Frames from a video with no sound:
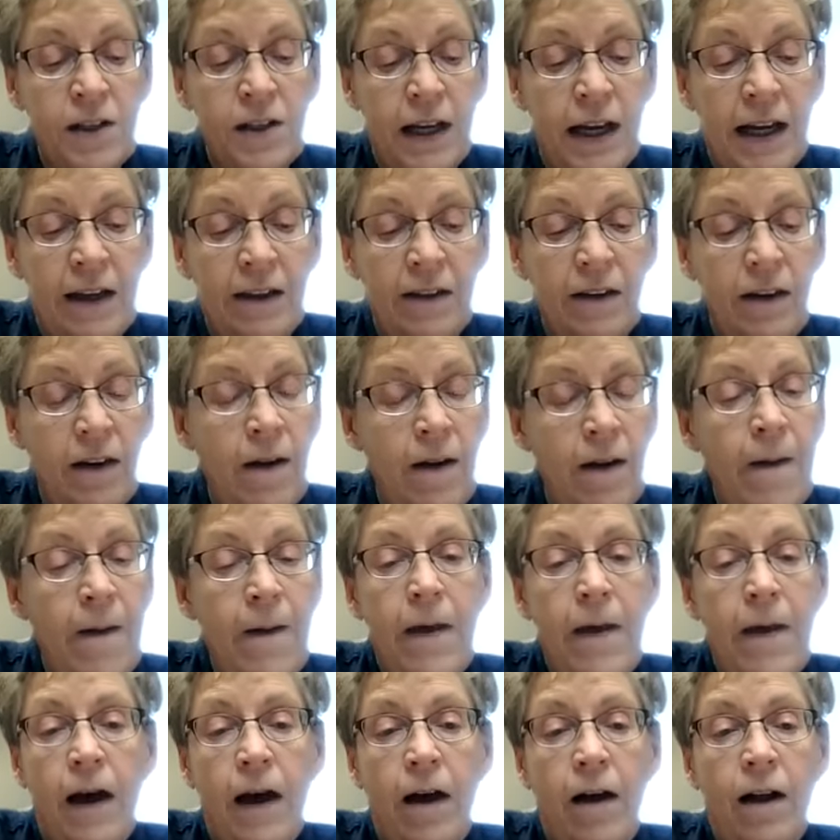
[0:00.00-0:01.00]
And
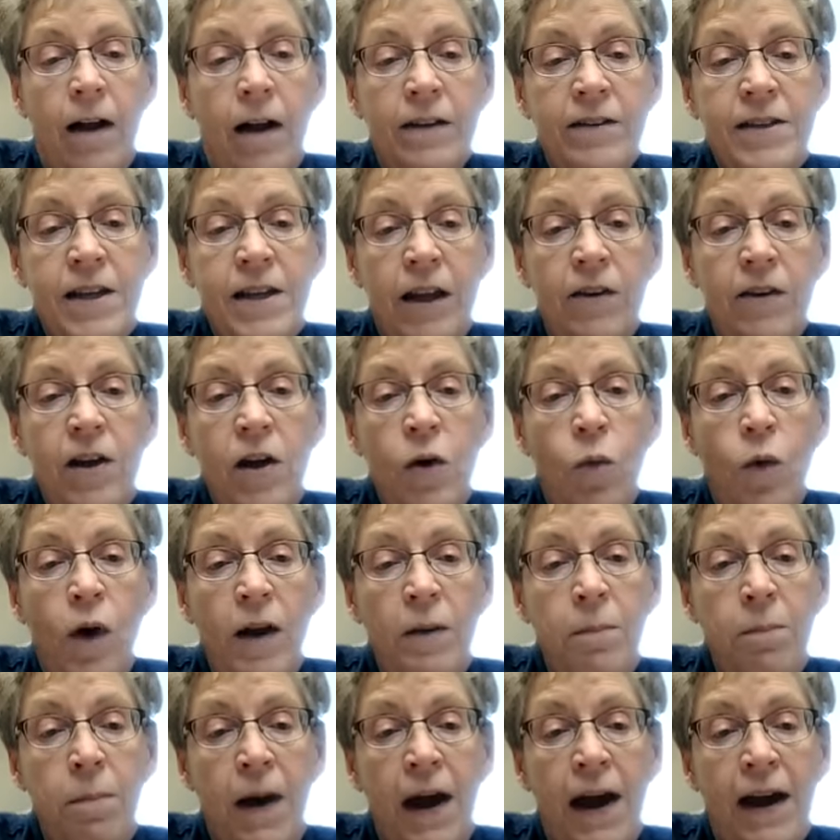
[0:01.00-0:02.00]
I'll tell you
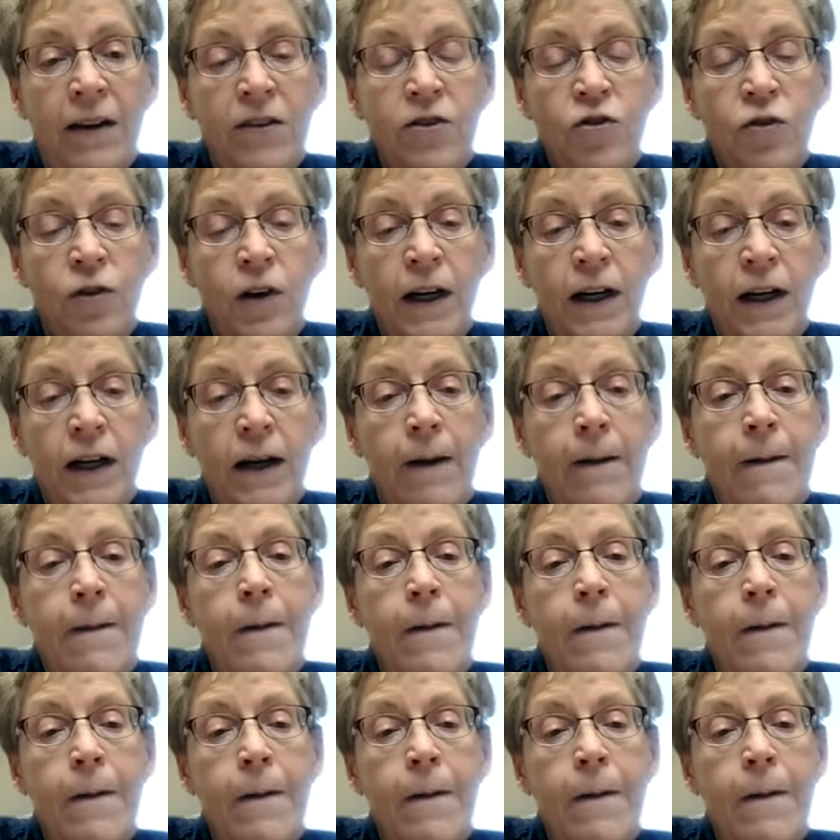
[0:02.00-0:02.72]
what, Patrick,